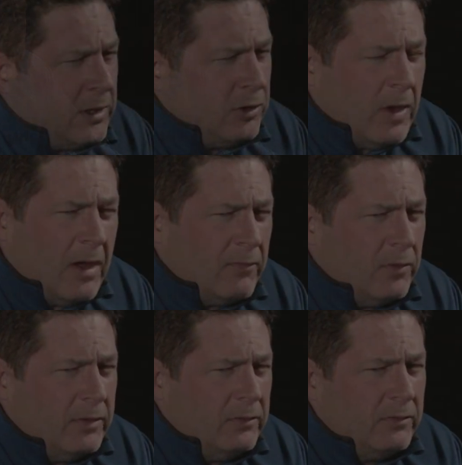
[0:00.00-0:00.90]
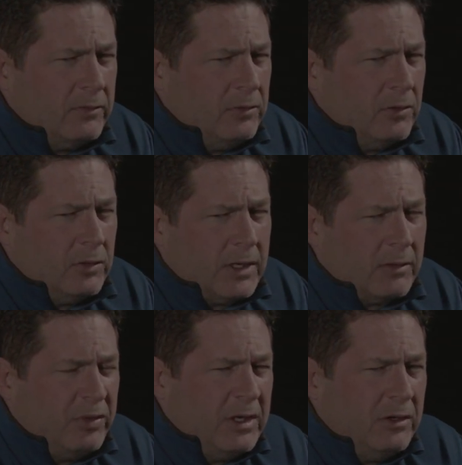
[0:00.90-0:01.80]
then like you have all these, you know,
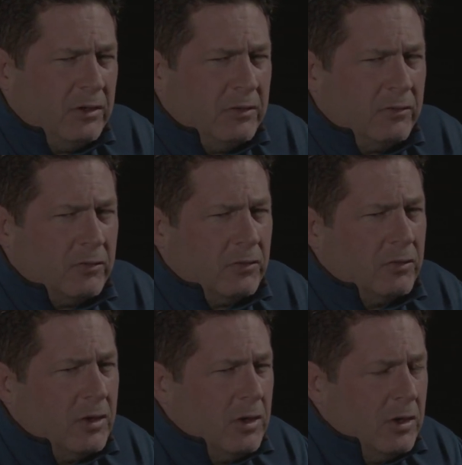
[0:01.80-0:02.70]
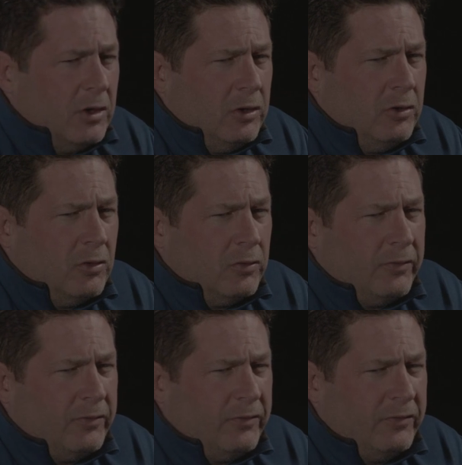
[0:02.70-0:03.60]
like opinions or, you know,
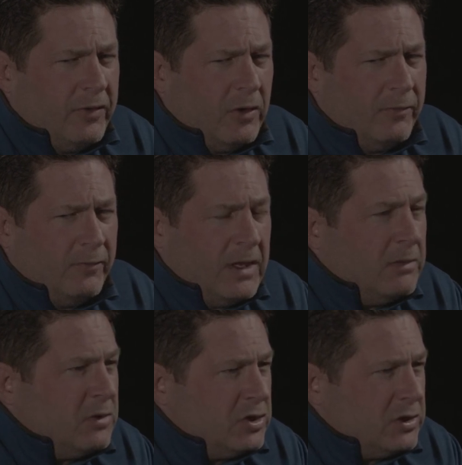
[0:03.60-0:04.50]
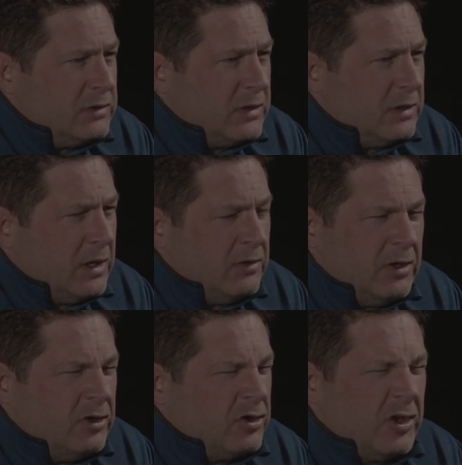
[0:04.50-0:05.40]
self images, and,
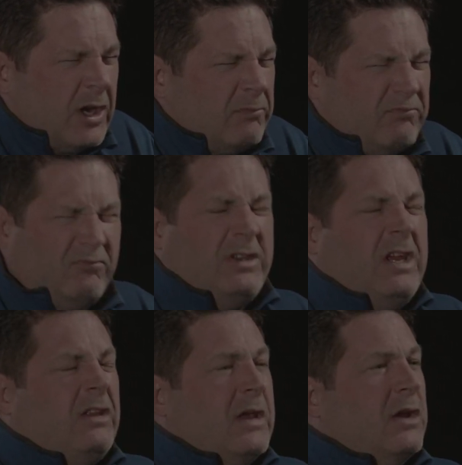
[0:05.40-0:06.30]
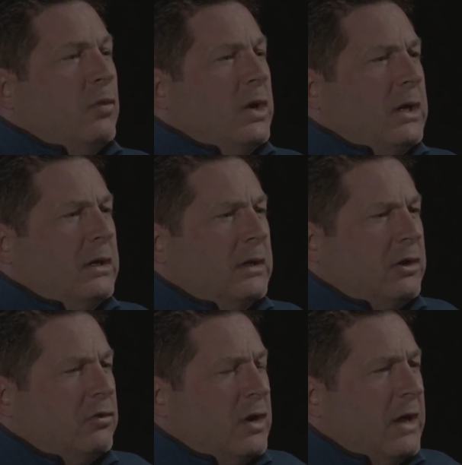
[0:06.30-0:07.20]
and they just like take that away,
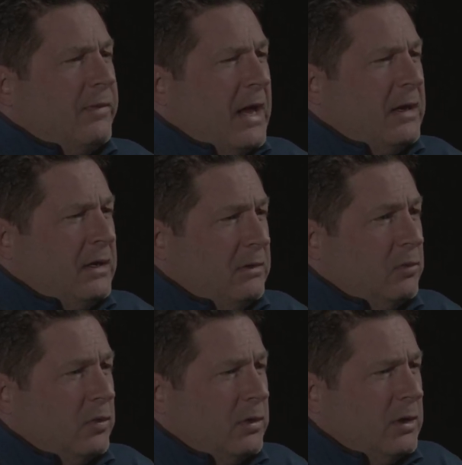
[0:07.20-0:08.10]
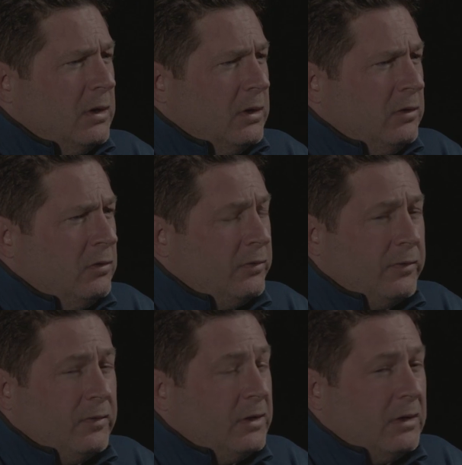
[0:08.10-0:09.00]
like you're not that anymore, you know.
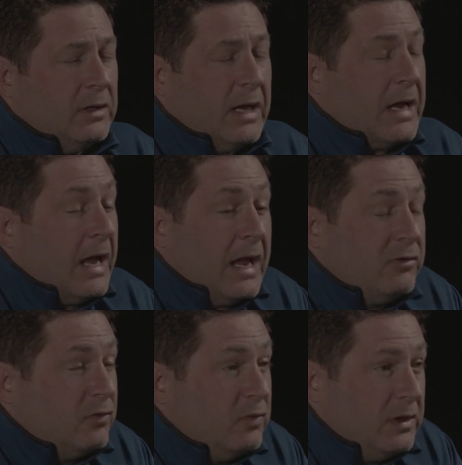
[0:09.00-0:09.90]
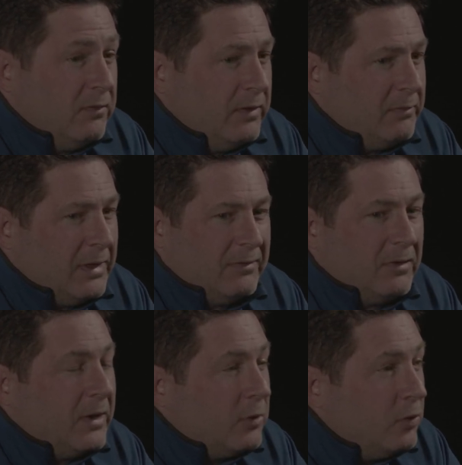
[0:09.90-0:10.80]
So then, like I had to reinvent
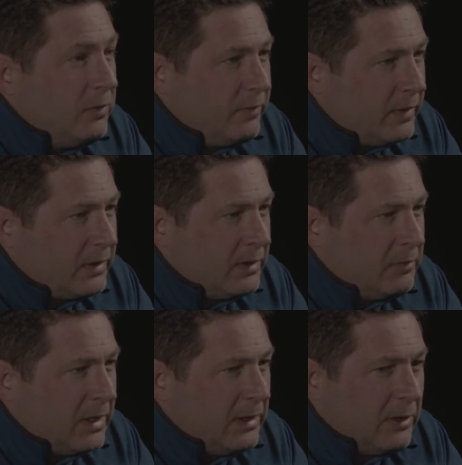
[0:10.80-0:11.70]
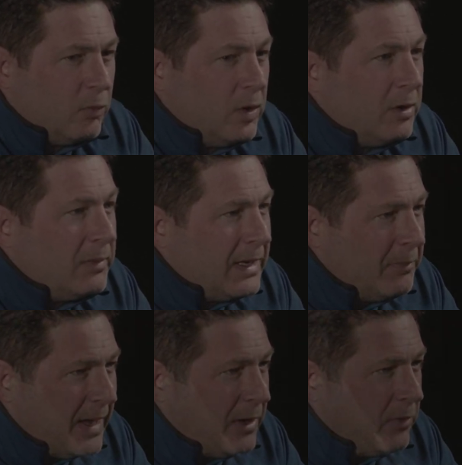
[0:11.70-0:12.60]
myself, like who the fuck am I? Like what am
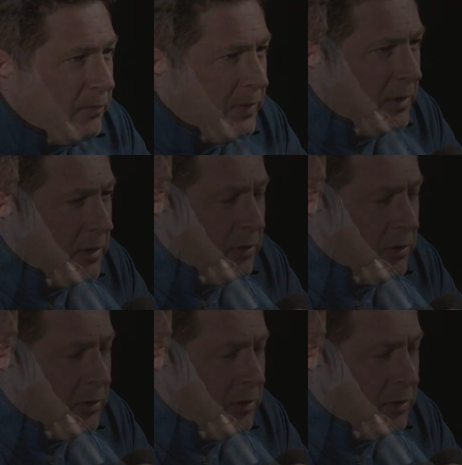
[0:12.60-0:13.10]
I about?